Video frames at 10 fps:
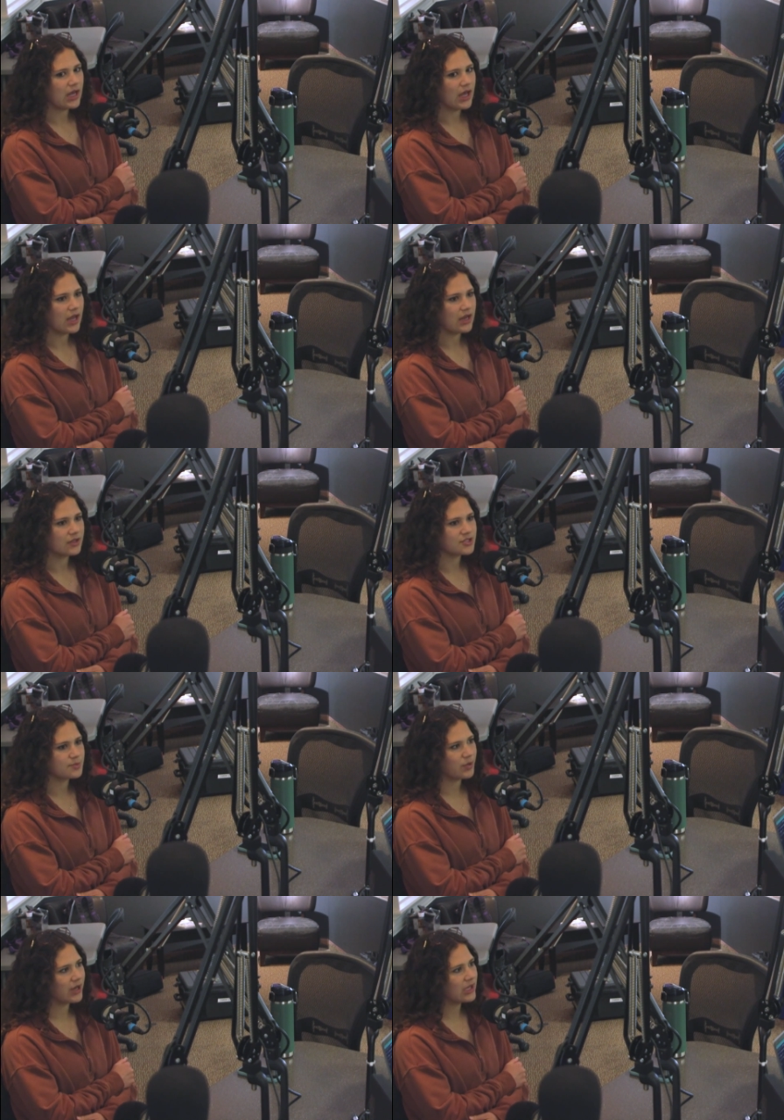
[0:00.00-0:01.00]
and
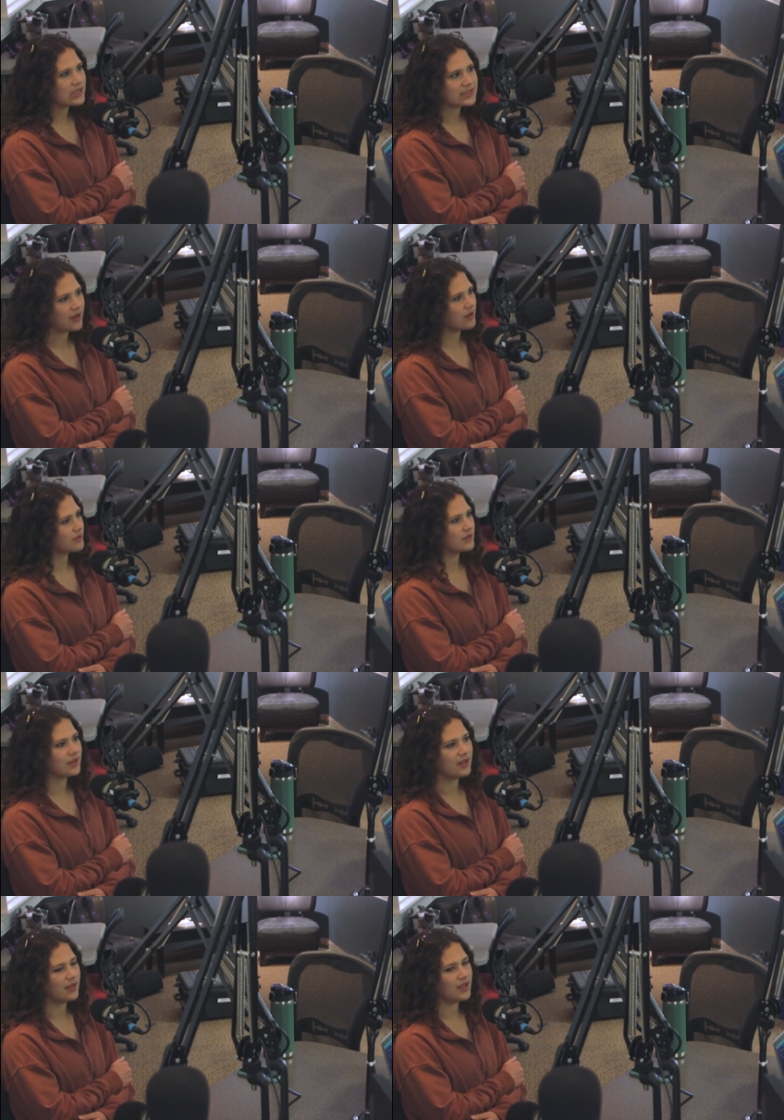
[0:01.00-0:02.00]
just break it down.
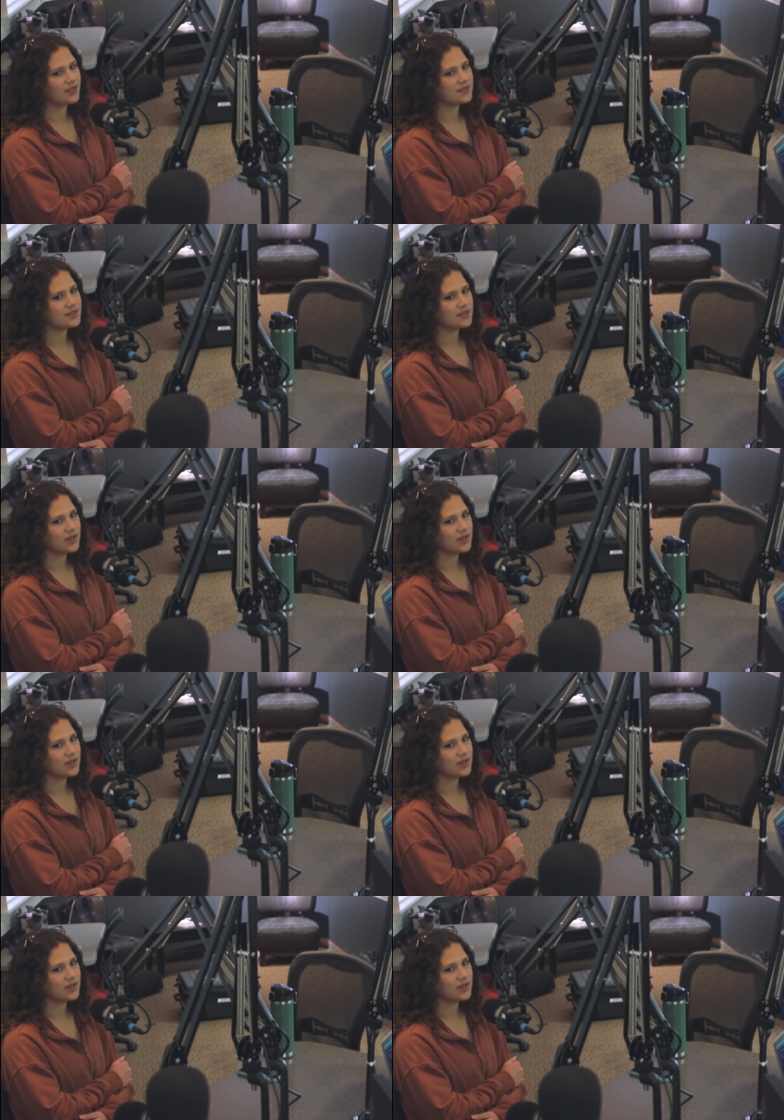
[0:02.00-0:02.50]
And,